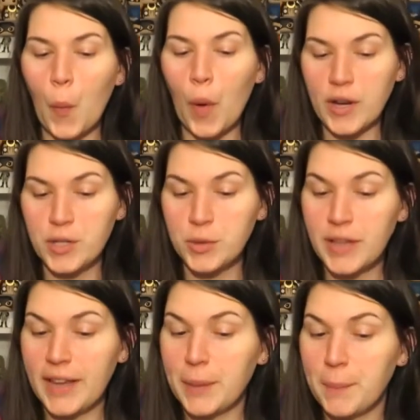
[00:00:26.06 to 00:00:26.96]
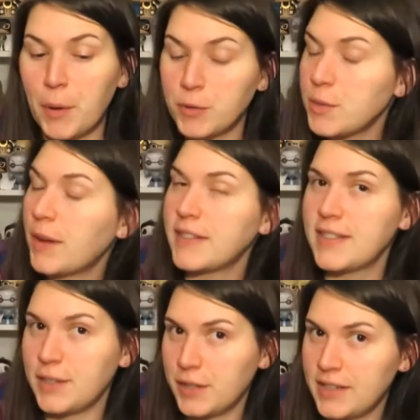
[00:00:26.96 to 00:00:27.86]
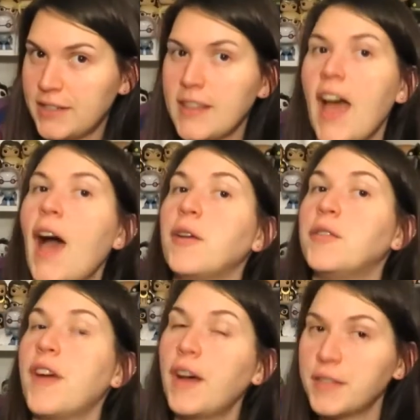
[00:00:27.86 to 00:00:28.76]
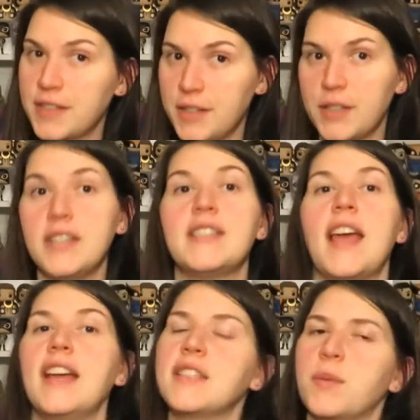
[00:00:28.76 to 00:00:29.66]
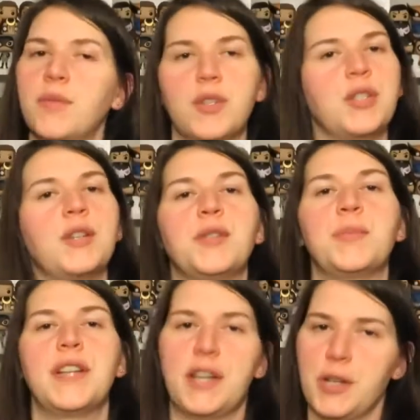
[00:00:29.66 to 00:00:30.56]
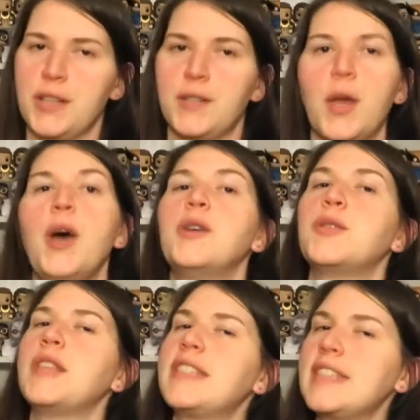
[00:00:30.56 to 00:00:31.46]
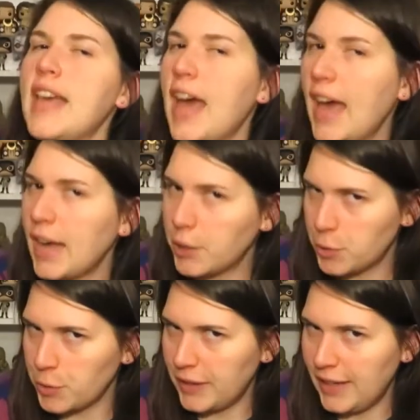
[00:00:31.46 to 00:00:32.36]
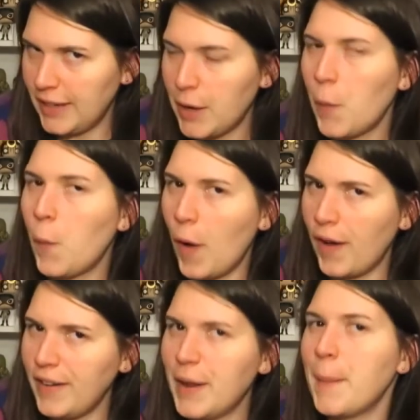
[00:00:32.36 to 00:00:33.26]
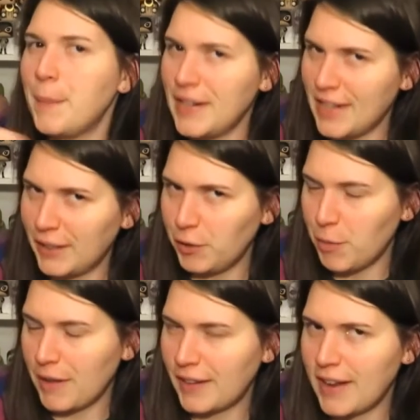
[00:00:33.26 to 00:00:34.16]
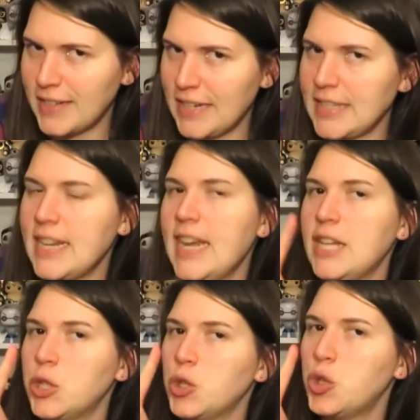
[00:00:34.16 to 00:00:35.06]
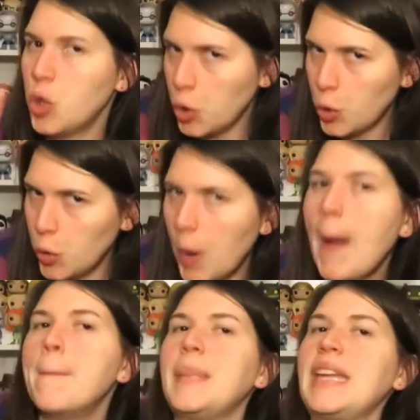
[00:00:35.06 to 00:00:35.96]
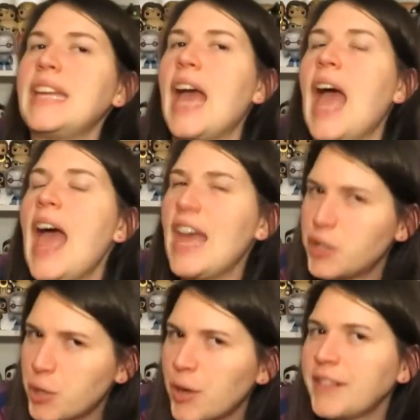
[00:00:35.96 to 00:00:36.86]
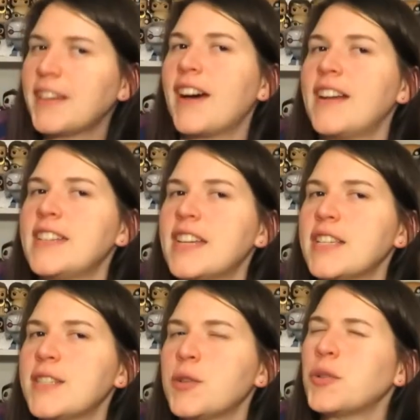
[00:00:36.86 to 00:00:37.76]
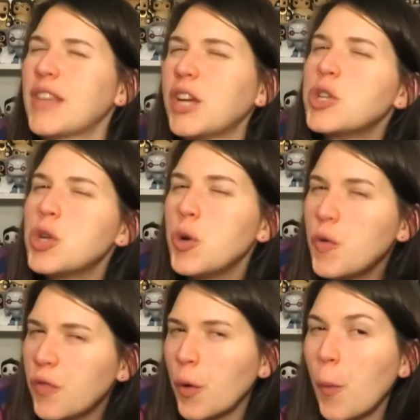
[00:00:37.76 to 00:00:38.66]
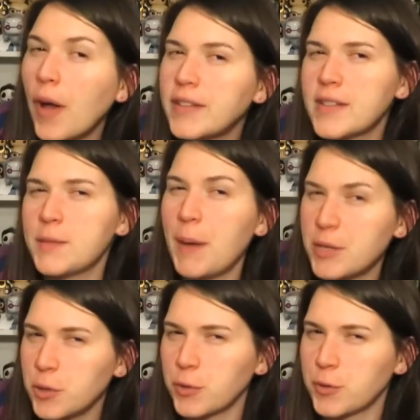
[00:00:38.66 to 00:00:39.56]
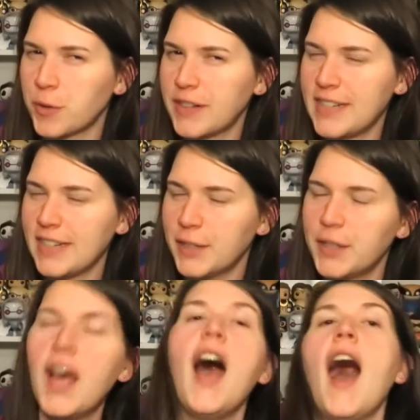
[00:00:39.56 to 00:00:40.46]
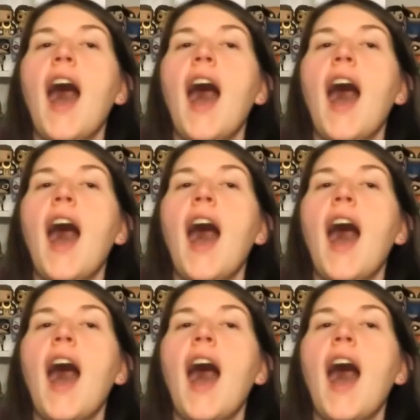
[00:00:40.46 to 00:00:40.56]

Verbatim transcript: what you like most about the series, how you found the series, and some of your series predictions. So this is actually, one, me telling you about the contest, and two, me entering the contest, so it's like a two for one special sort of deal.